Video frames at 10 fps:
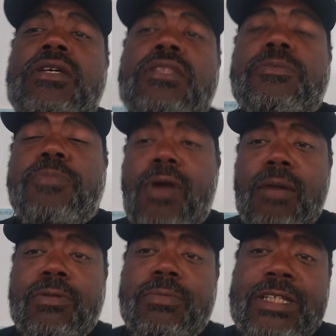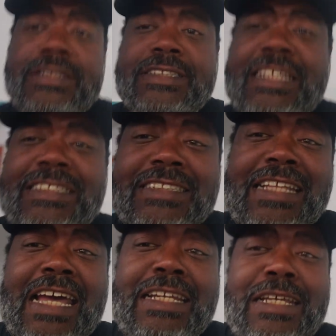the problem is, it's
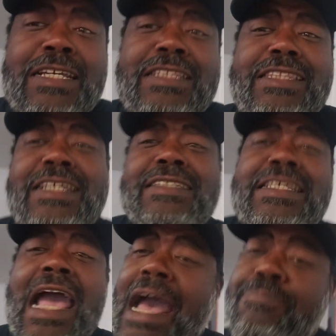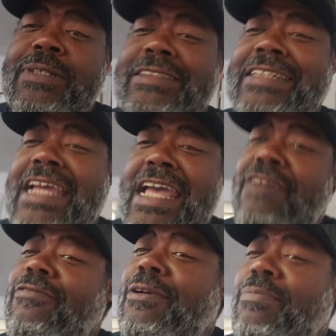not. Things happen to
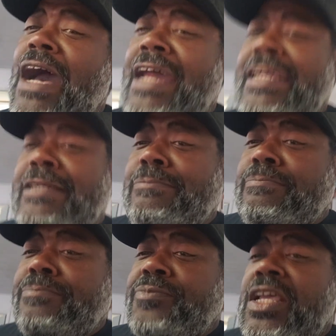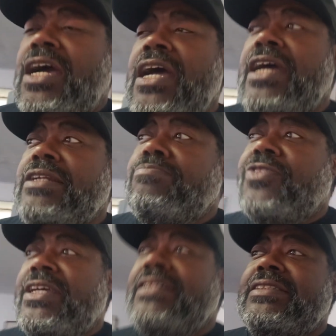everybody, and
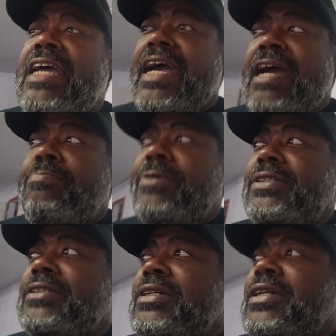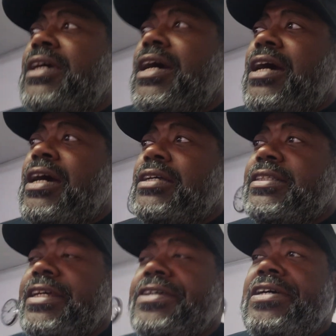things happen uh,
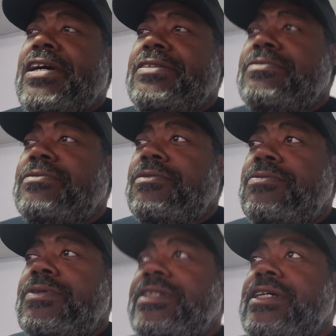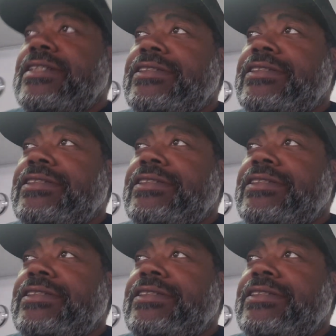that are on with a